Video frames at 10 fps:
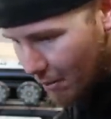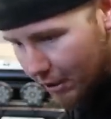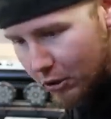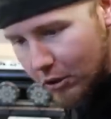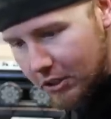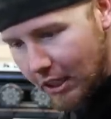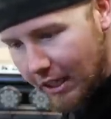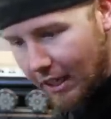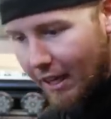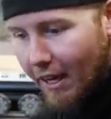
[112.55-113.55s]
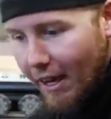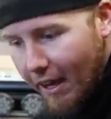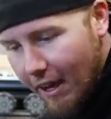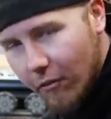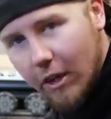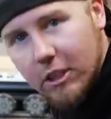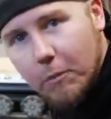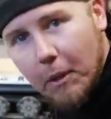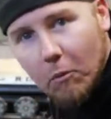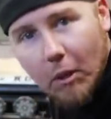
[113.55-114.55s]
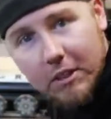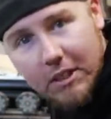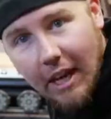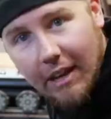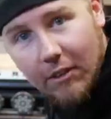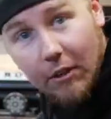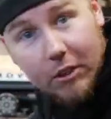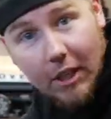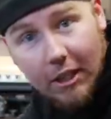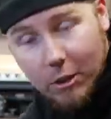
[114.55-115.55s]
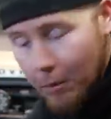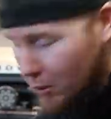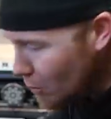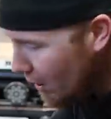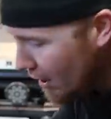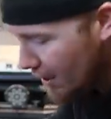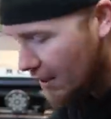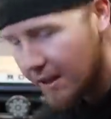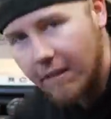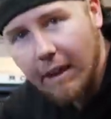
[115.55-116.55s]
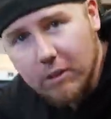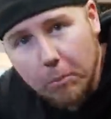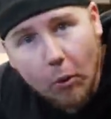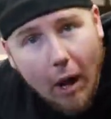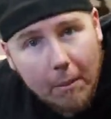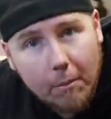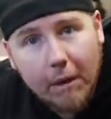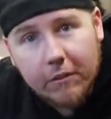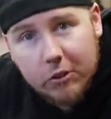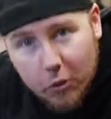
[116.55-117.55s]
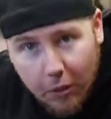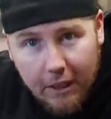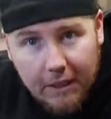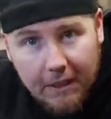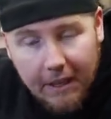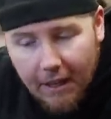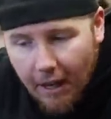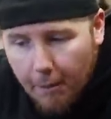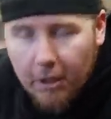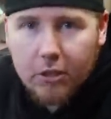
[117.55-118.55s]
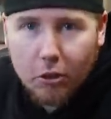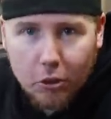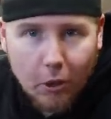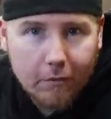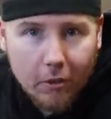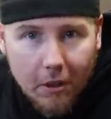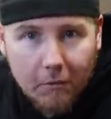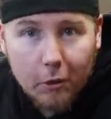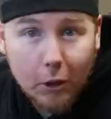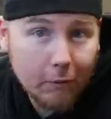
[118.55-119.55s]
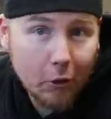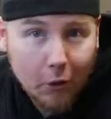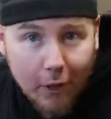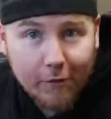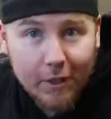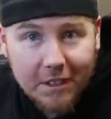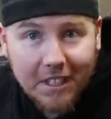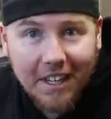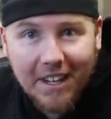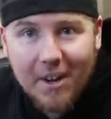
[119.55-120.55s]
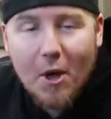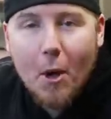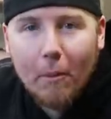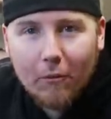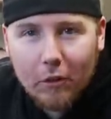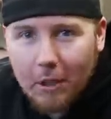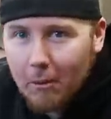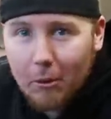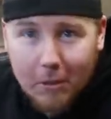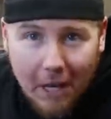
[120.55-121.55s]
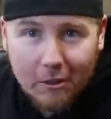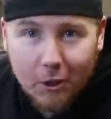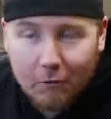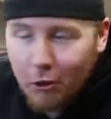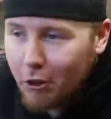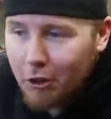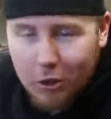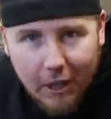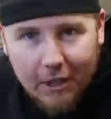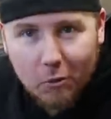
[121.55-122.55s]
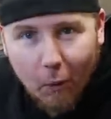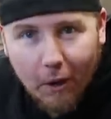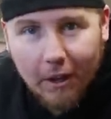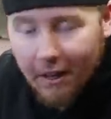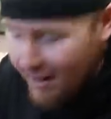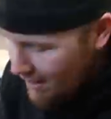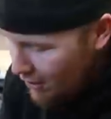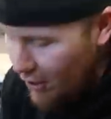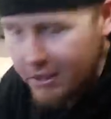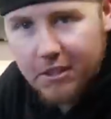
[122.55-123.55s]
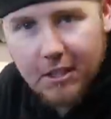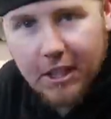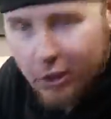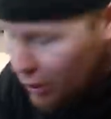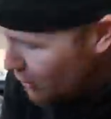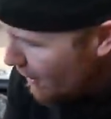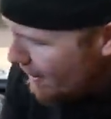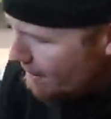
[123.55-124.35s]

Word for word: But as you can see, if I spin one side, the other side spins with it, and that's a problem on the street. I mean, unless you're a drifter. If you're a drifter, you love this. But if you're somebody who's not a drifter and you're just trying to get to work, this is an issue.